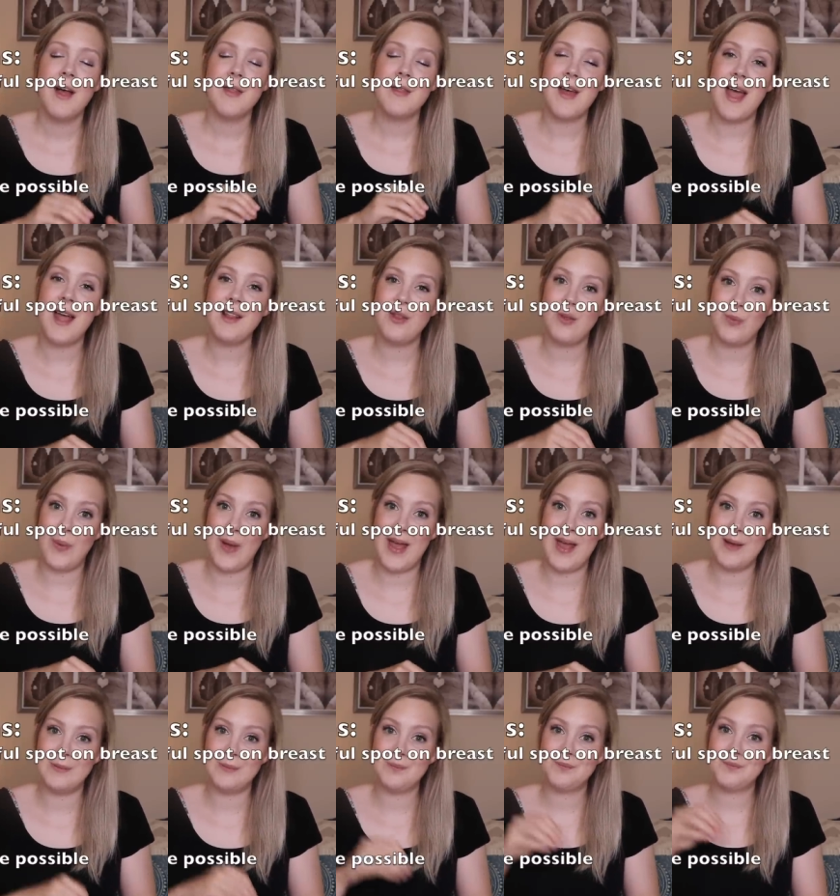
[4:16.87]
That's
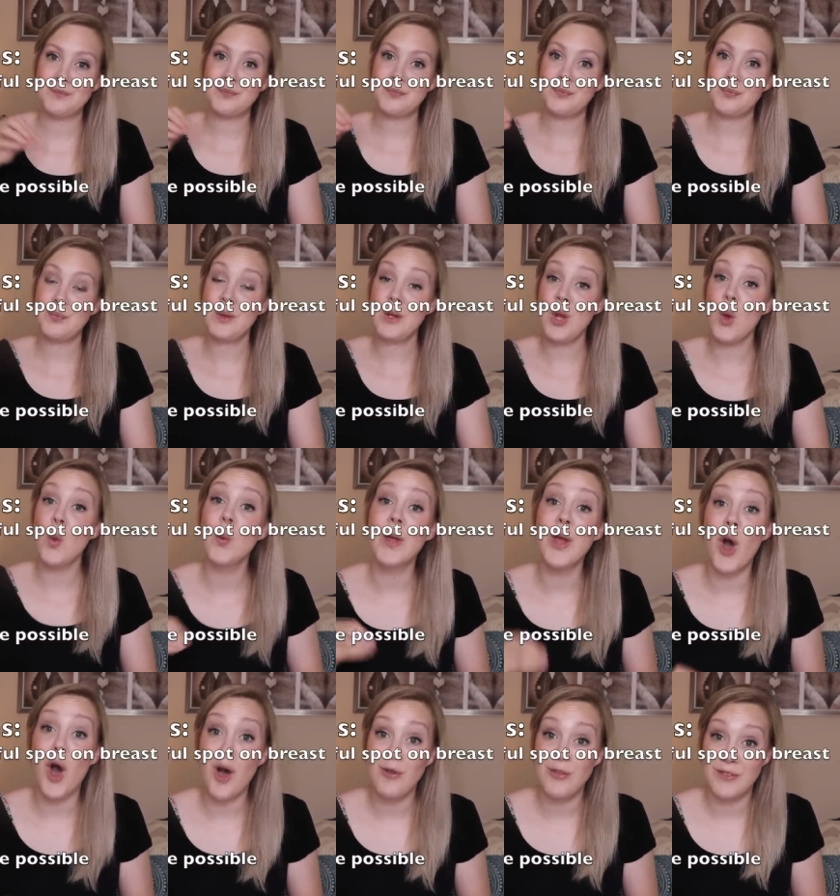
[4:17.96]
when we
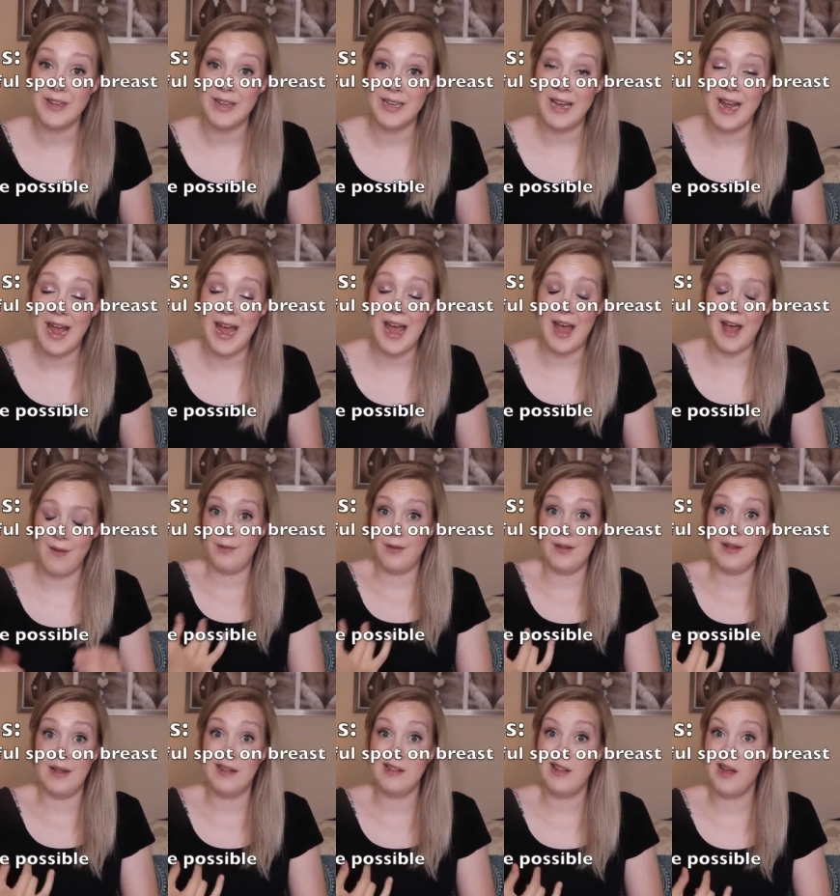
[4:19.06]
often have
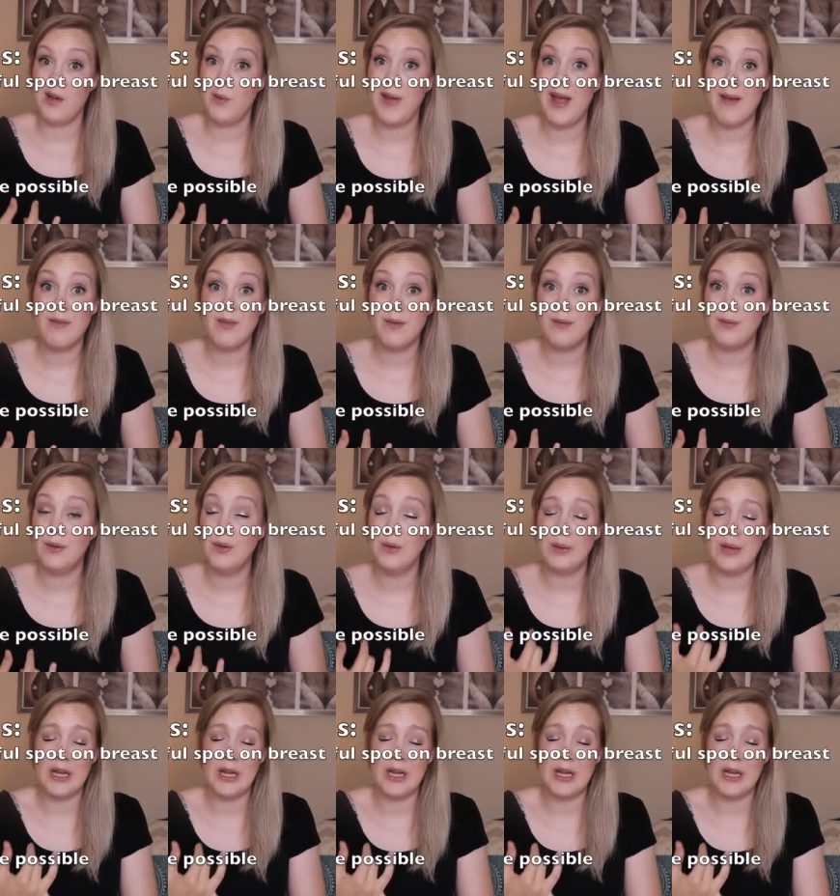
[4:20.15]
feelings like we have the flu,